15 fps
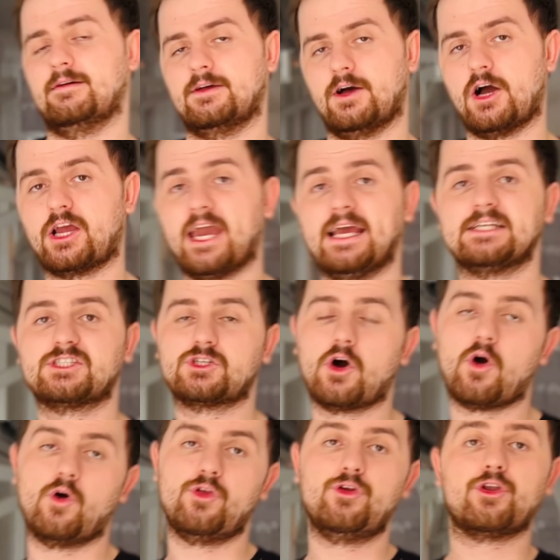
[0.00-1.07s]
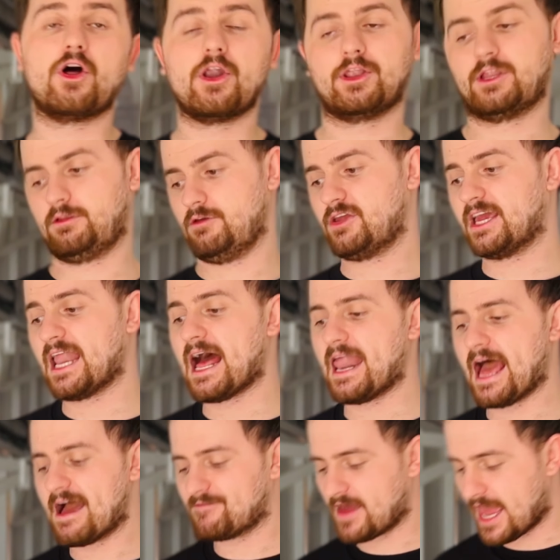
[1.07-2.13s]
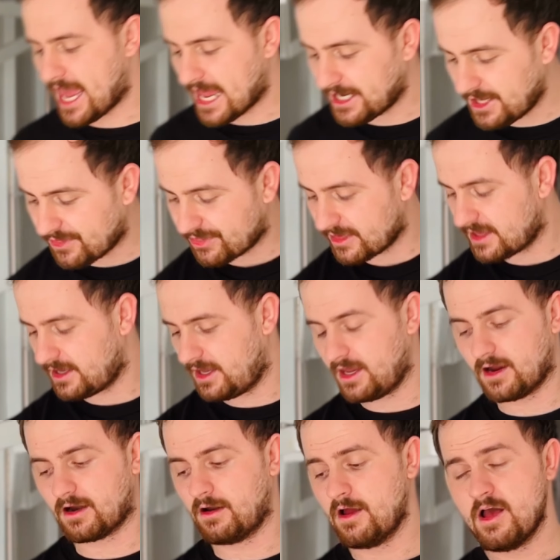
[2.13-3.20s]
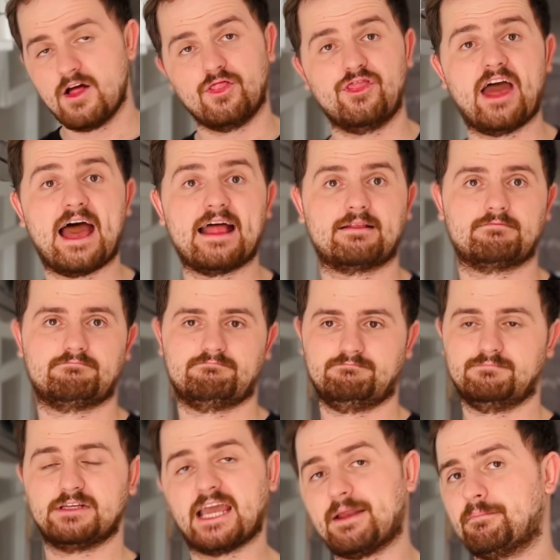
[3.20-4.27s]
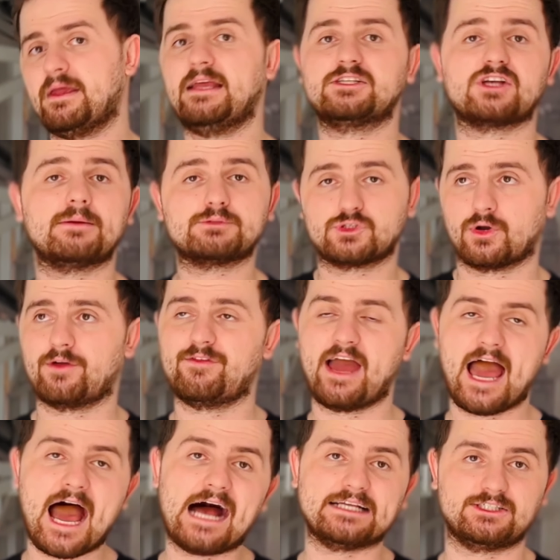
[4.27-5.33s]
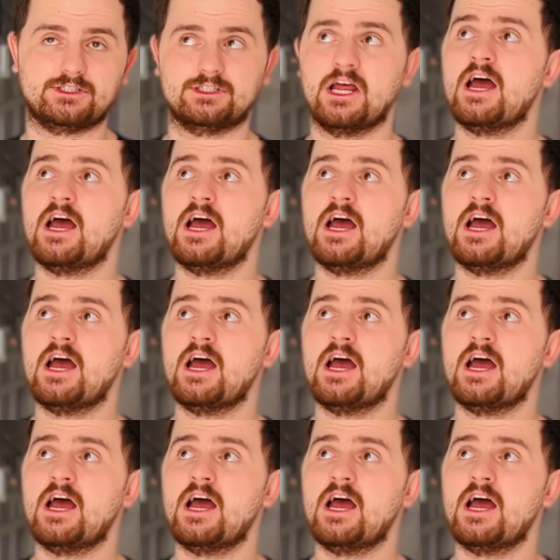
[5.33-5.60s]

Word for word: Okay, so you don't, you cannot have anything here that can be some sort of a hazard.